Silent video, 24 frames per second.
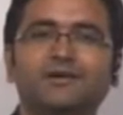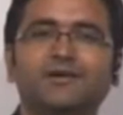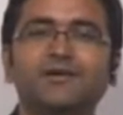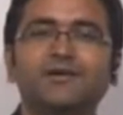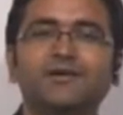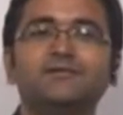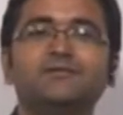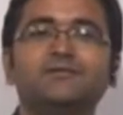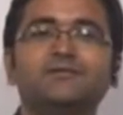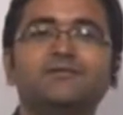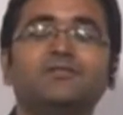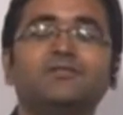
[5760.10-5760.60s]
the
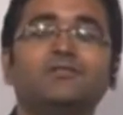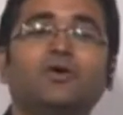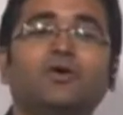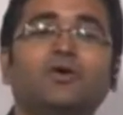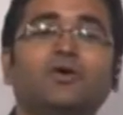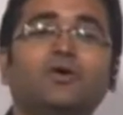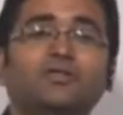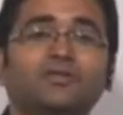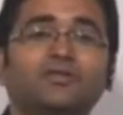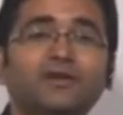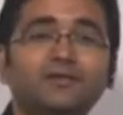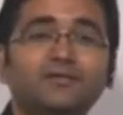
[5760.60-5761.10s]
conditions
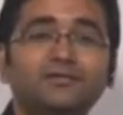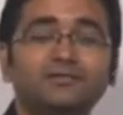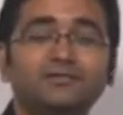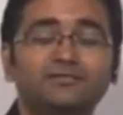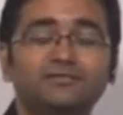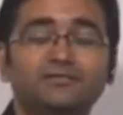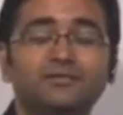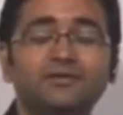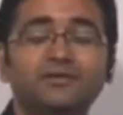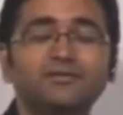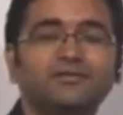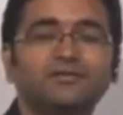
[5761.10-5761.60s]
or
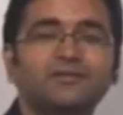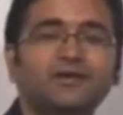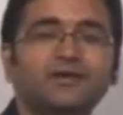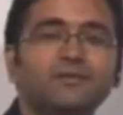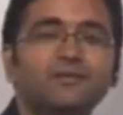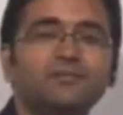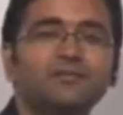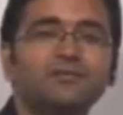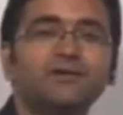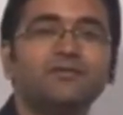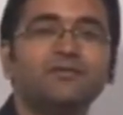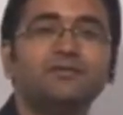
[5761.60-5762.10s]
such
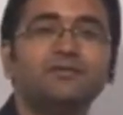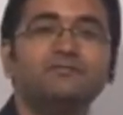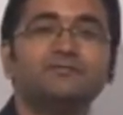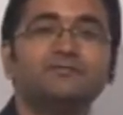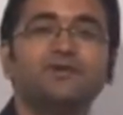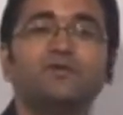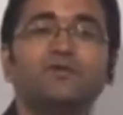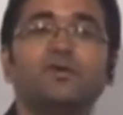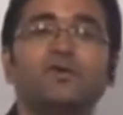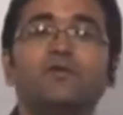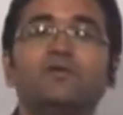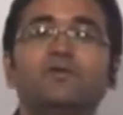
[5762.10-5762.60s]
circumstances which
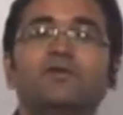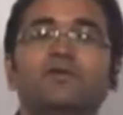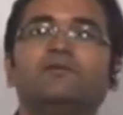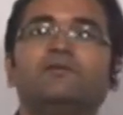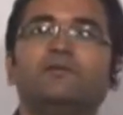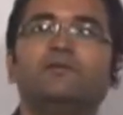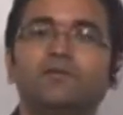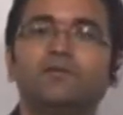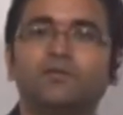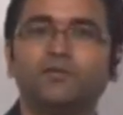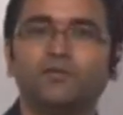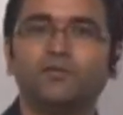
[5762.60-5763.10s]
are not
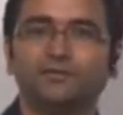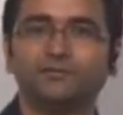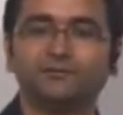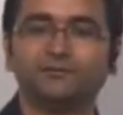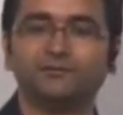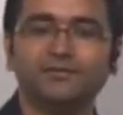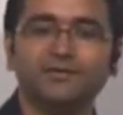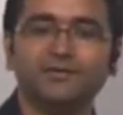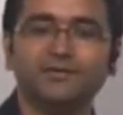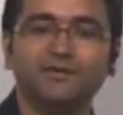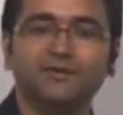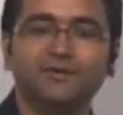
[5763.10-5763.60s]
favorable to him.
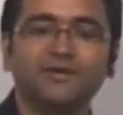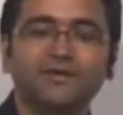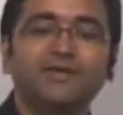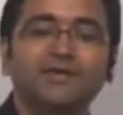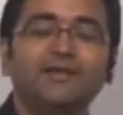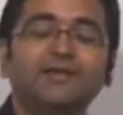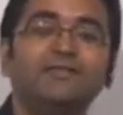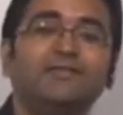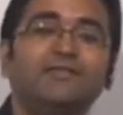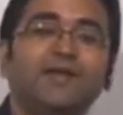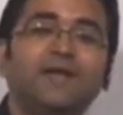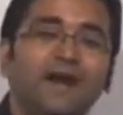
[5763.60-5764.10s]

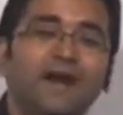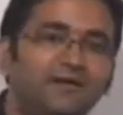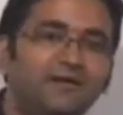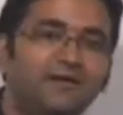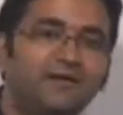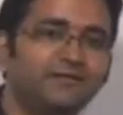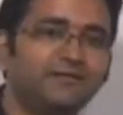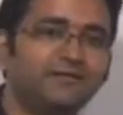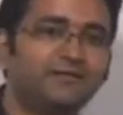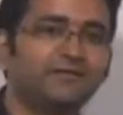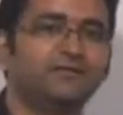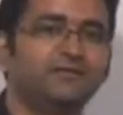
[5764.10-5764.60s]
In
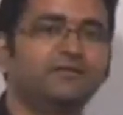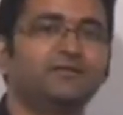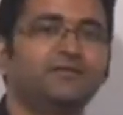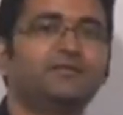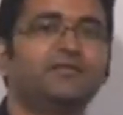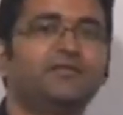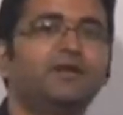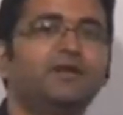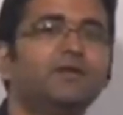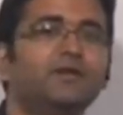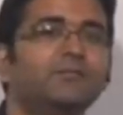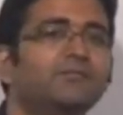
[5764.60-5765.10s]
that
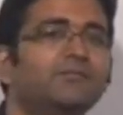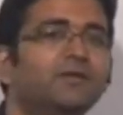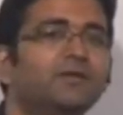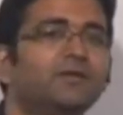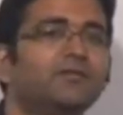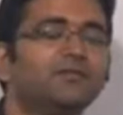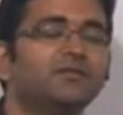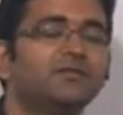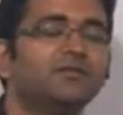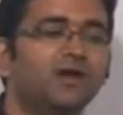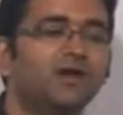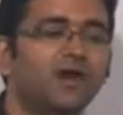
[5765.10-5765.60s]

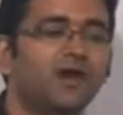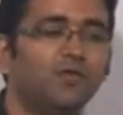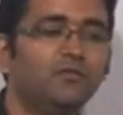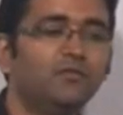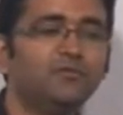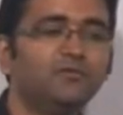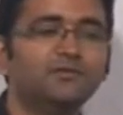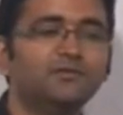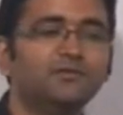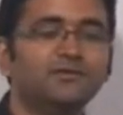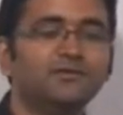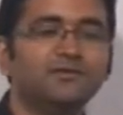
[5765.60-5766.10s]
circumstances,
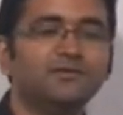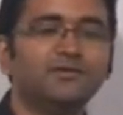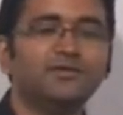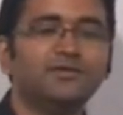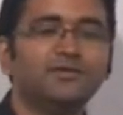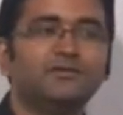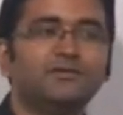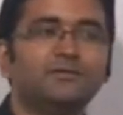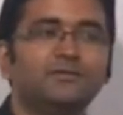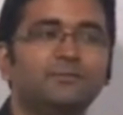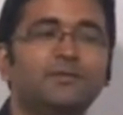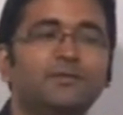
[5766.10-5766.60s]
how
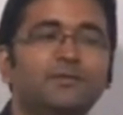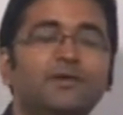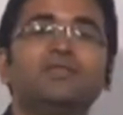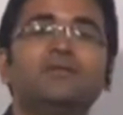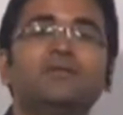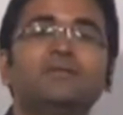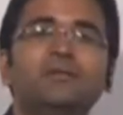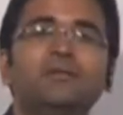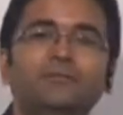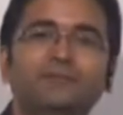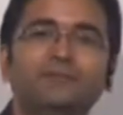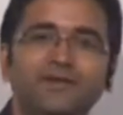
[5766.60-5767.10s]
the
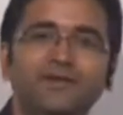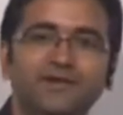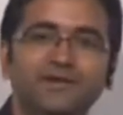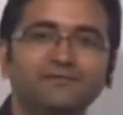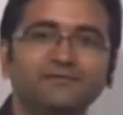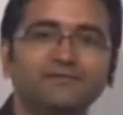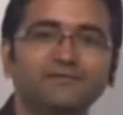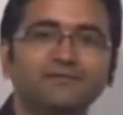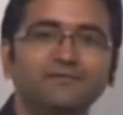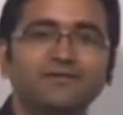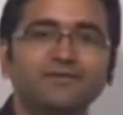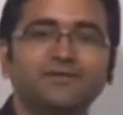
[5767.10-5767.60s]
person will
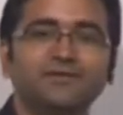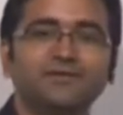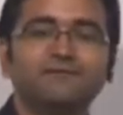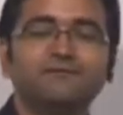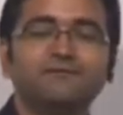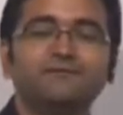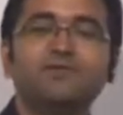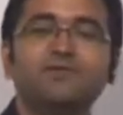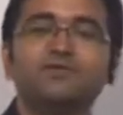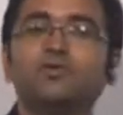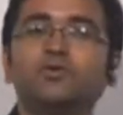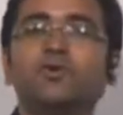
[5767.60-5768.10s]
behave
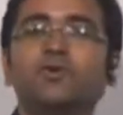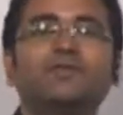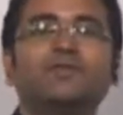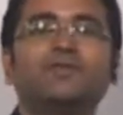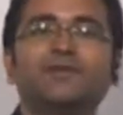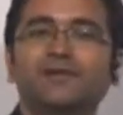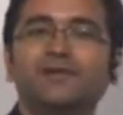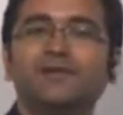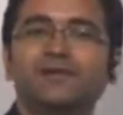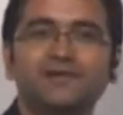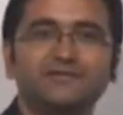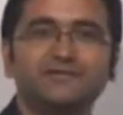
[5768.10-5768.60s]
will show its
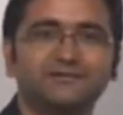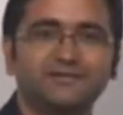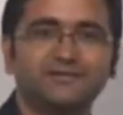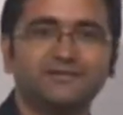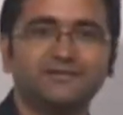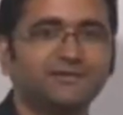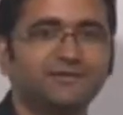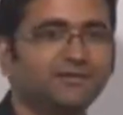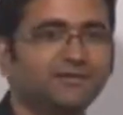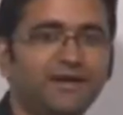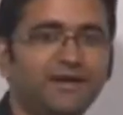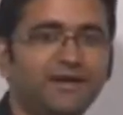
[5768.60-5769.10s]
real nature,
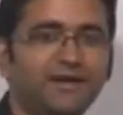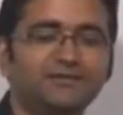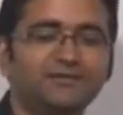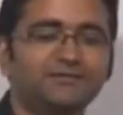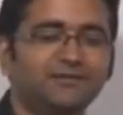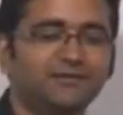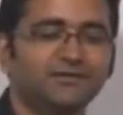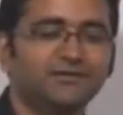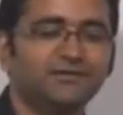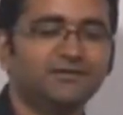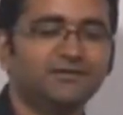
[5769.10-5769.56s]
right?